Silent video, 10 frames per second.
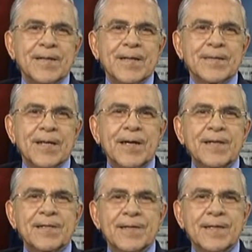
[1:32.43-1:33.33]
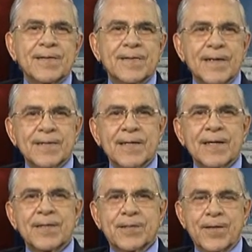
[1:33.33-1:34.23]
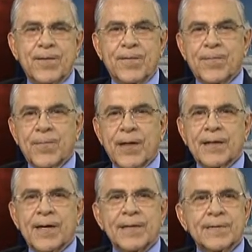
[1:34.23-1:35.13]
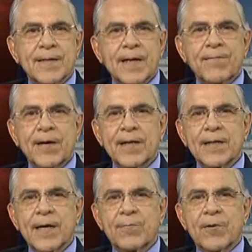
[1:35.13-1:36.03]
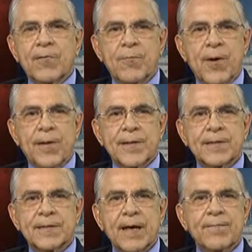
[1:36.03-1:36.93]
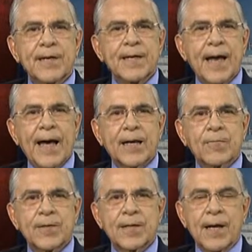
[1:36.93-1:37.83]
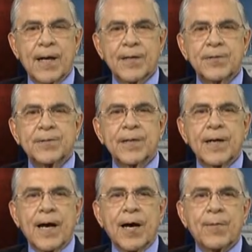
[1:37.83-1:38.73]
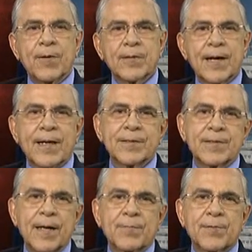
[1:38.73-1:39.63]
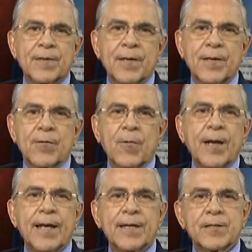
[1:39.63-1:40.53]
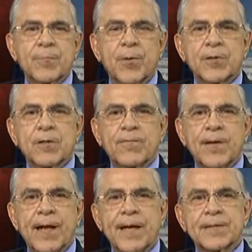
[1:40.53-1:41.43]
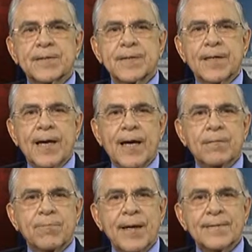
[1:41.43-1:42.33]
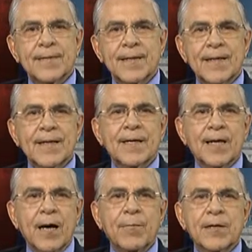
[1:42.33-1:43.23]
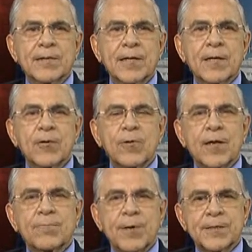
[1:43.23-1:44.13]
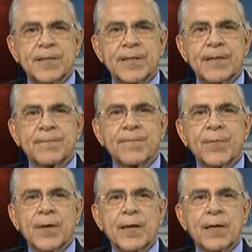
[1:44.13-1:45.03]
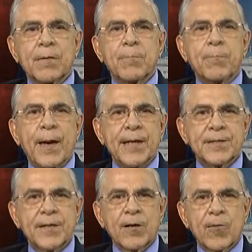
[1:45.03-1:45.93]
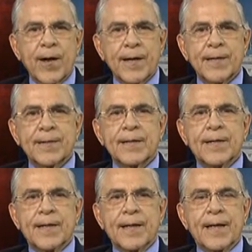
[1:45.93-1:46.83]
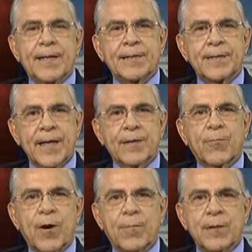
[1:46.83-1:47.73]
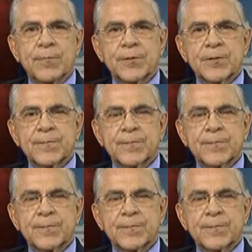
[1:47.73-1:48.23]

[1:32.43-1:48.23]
Studies consistently show that a significant number of Americans have inadequate knowledge about concepts related to personal finance and basic economics, including budgeting, managing credit, and debt problems.